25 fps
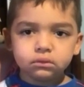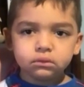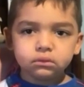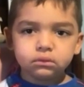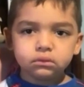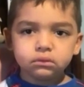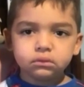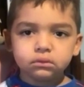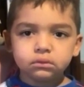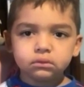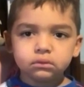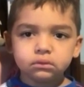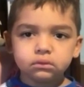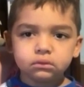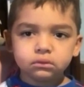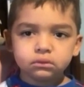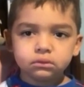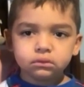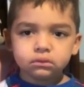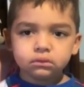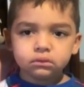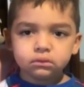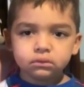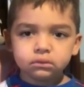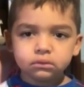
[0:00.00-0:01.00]

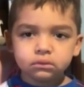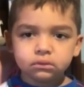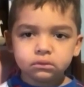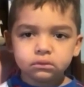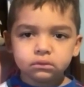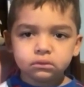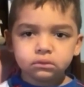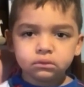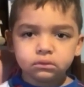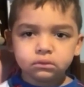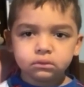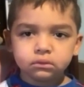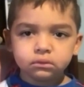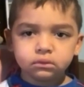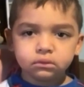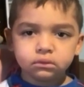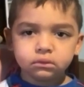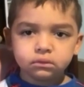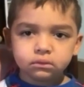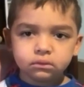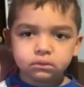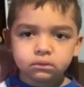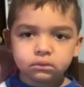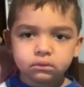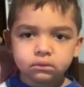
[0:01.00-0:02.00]

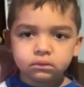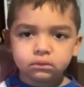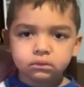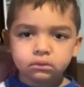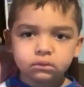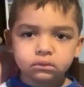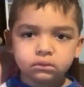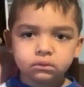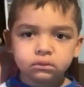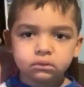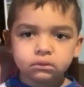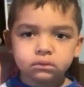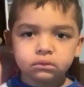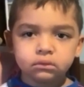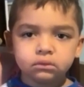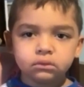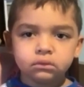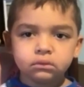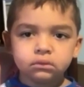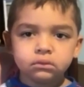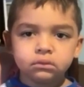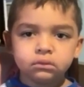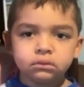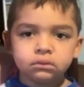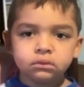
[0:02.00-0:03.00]

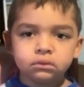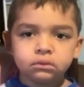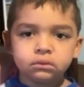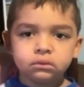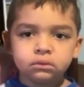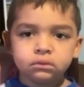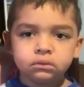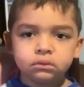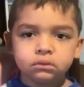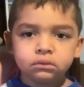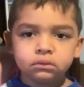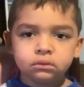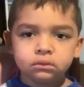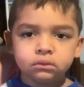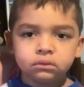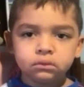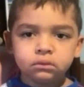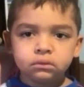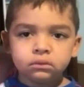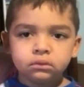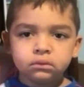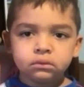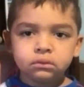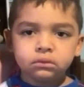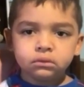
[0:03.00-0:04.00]

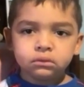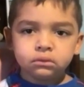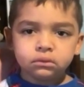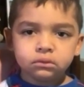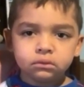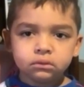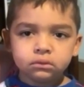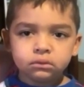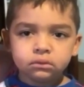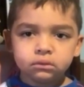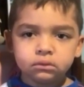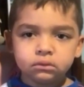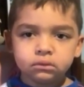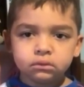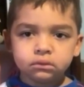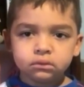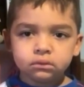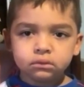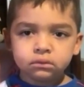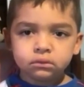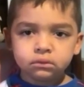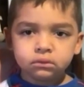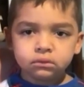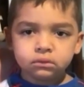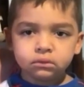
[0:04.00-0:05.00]

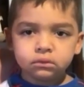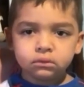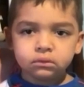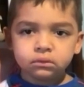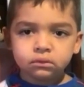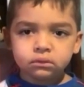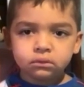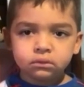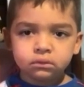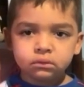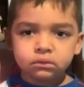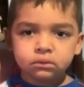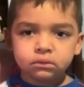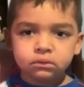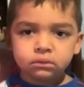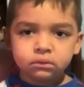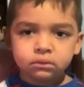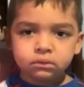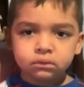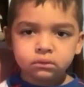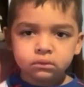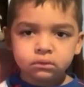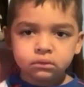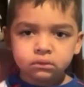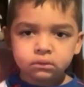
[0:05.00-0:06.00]

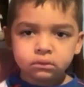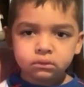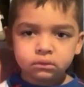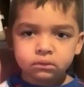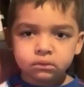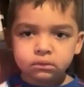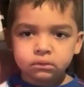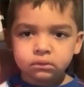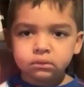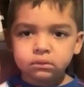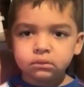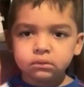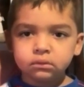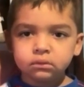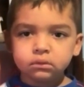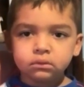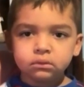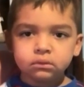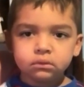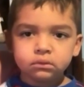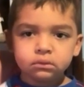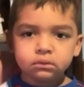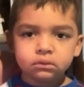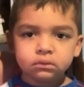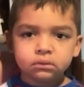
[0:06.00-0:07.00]

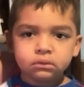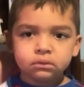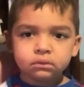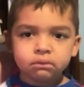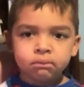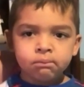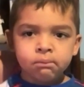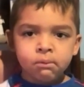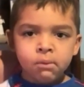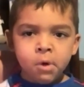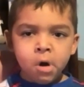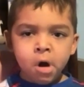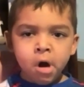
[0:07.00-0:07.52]
(silent)